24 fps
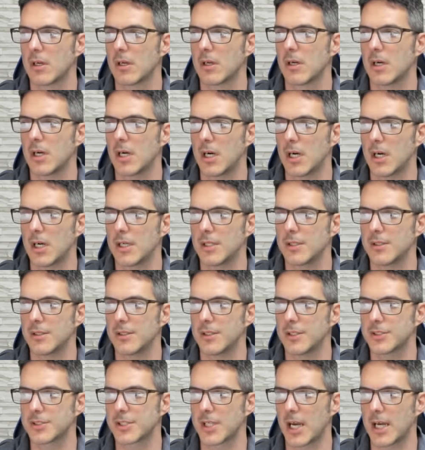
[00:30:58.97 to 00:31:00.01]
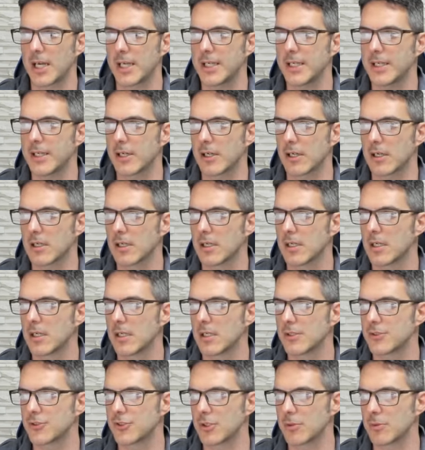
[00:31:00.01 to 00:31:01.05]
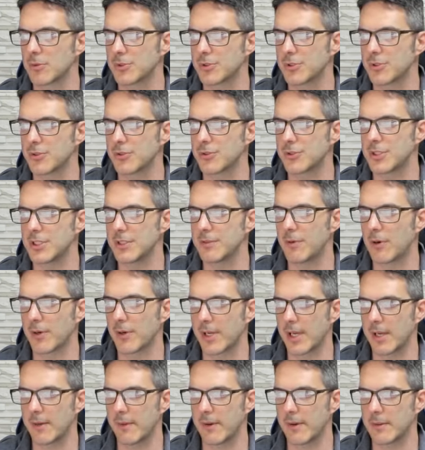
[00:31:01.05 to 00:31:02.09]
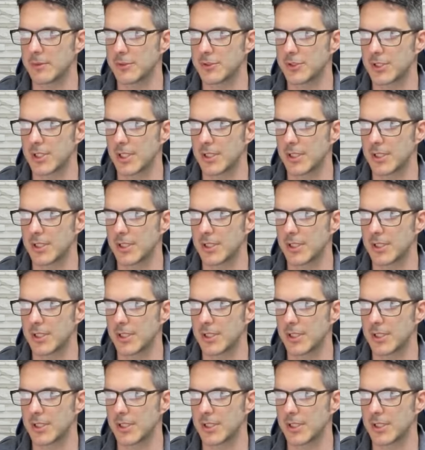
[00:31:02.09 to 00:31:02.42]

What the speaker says: on this guy here. Server 2's default gateway would sit on